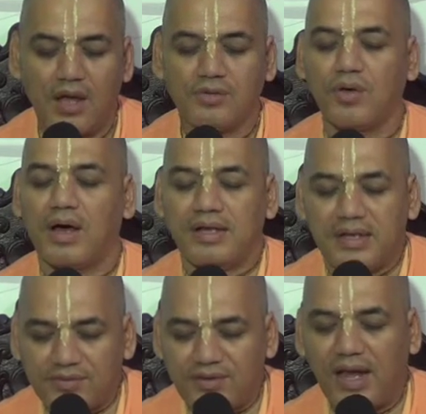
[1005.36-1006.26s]
So
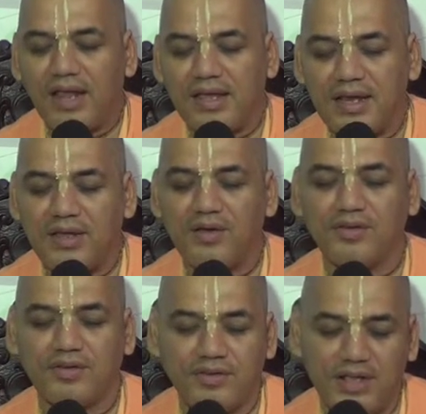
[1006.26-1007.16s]
unnecessarily killing
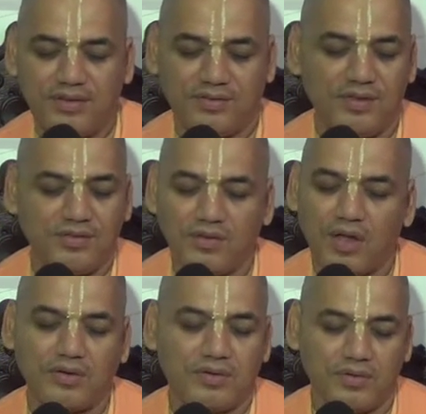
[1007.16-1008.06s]
of the trees is
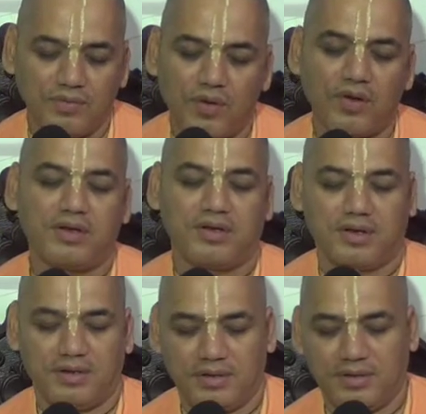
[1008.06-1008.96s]
not warranted.
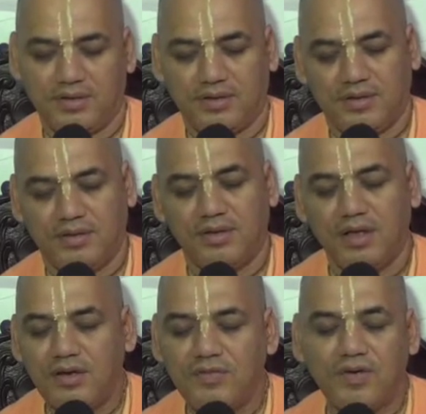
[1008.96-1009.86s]

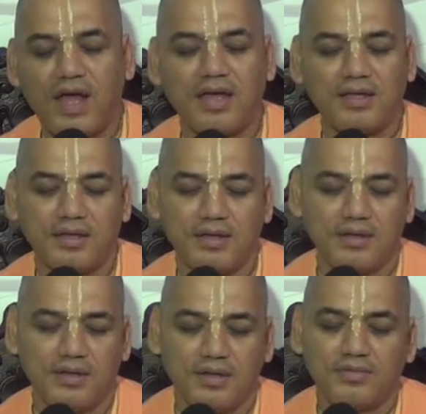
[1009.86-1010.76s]
In fact,
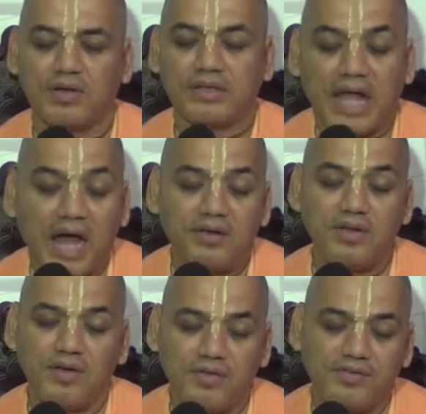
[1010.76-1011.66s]
for that
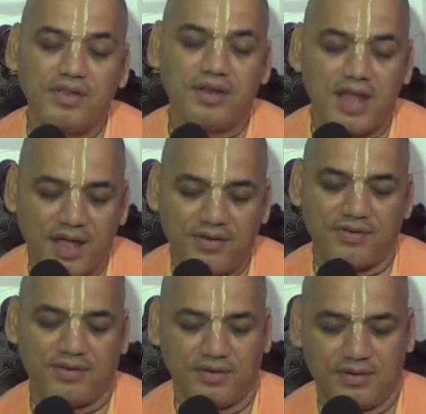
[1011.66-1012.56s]
you have to see
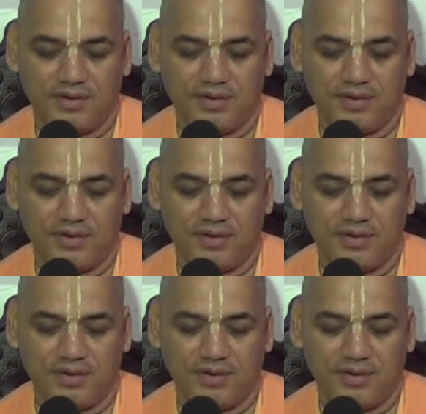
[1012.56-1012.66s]
reaction.